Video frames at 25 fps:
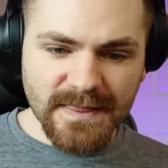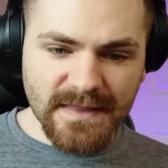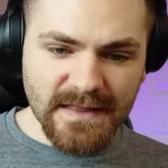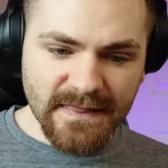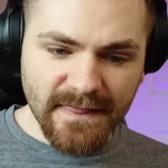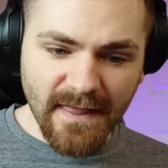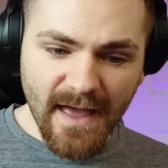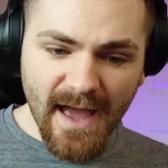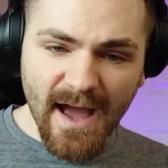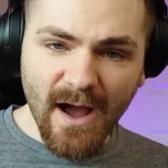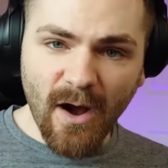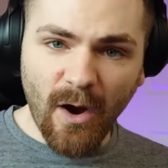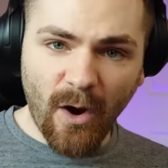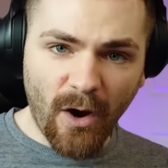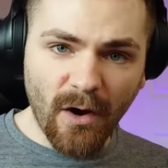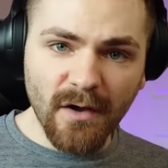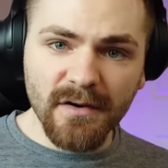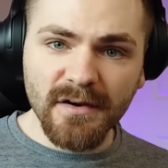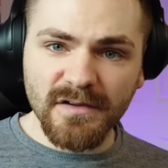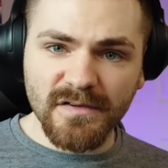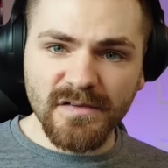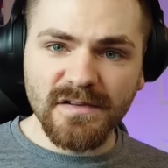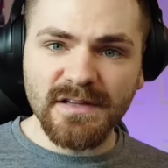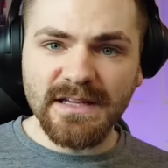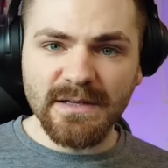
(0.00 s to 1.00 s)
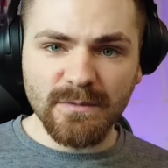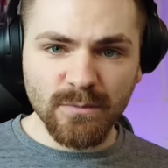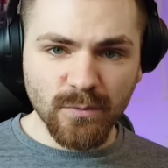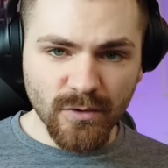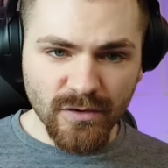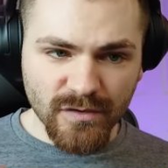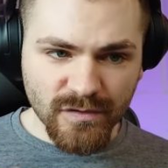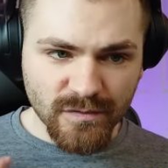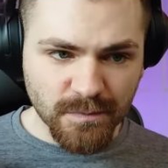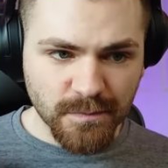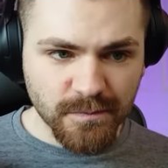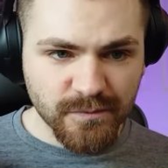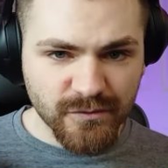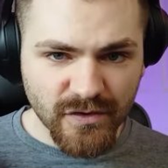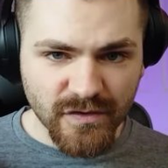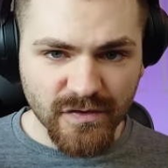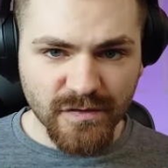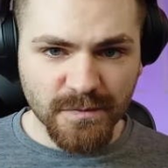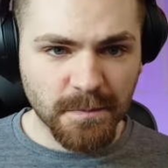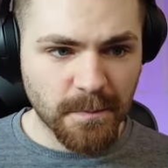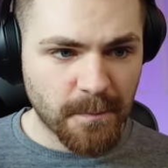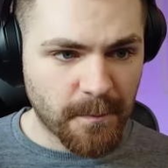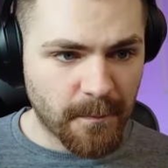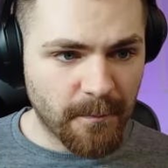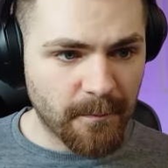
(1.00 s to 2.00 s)
That honestly was
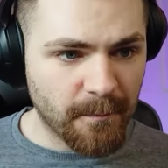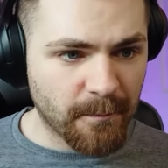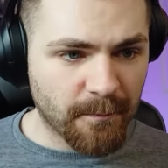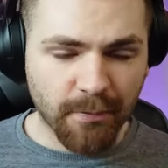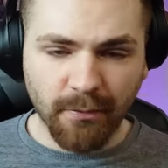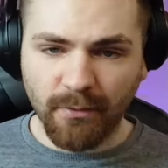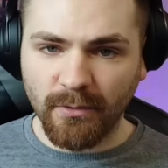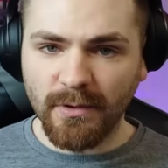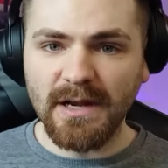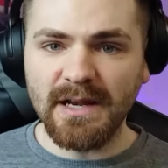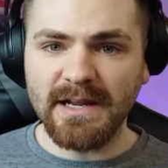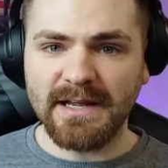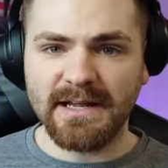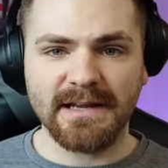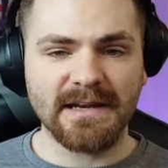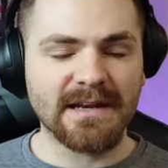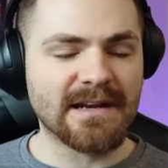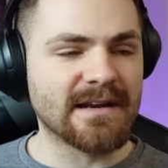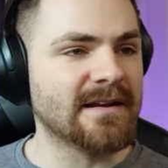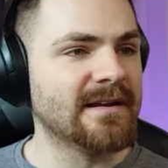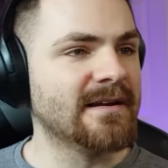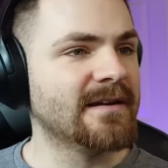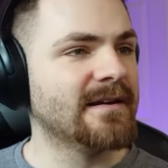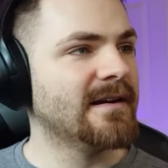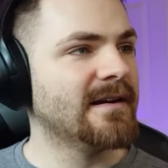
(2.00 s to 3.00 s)
just brilliant.